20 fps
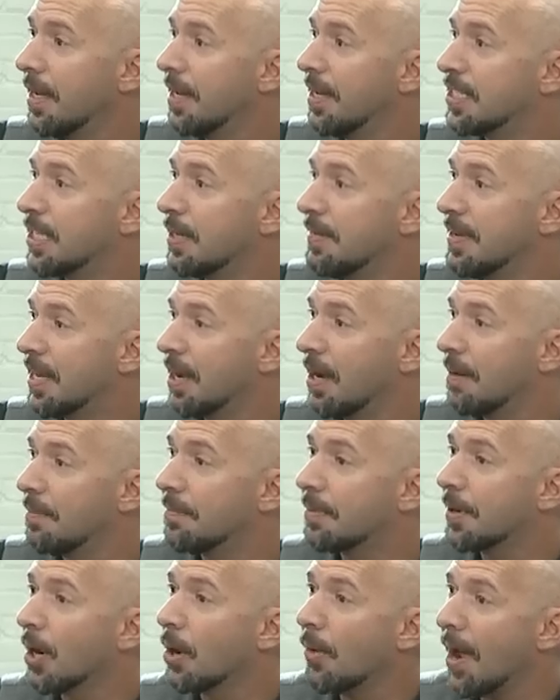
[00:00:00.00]
is to
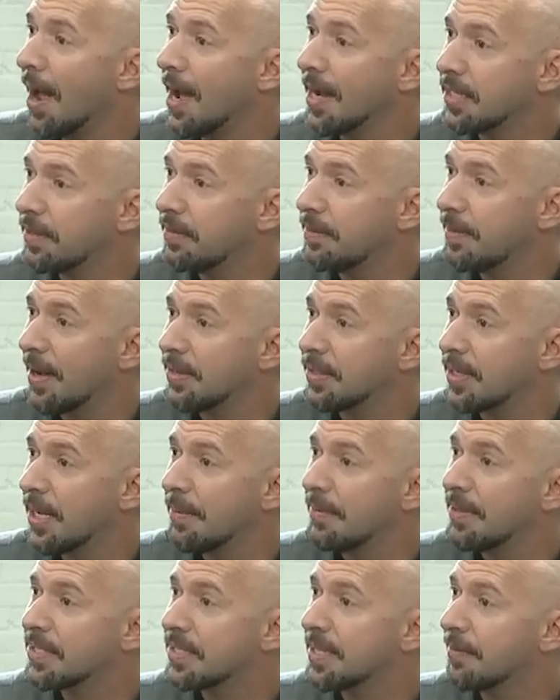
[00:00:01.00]
become proactive about
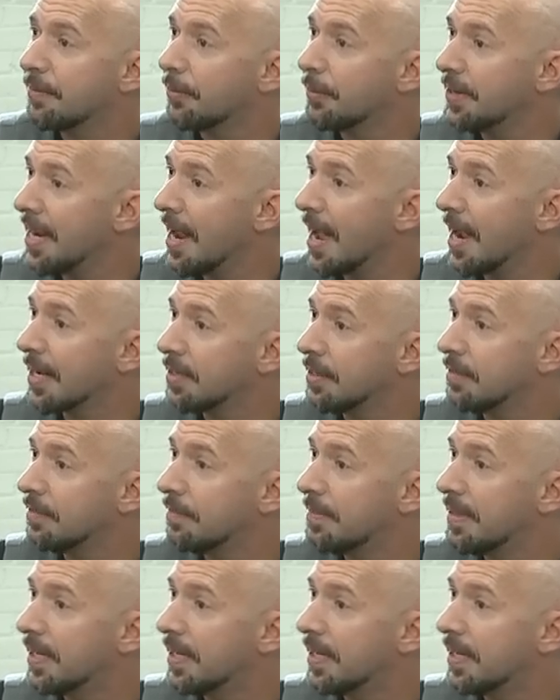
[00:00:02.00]
time instead of reactive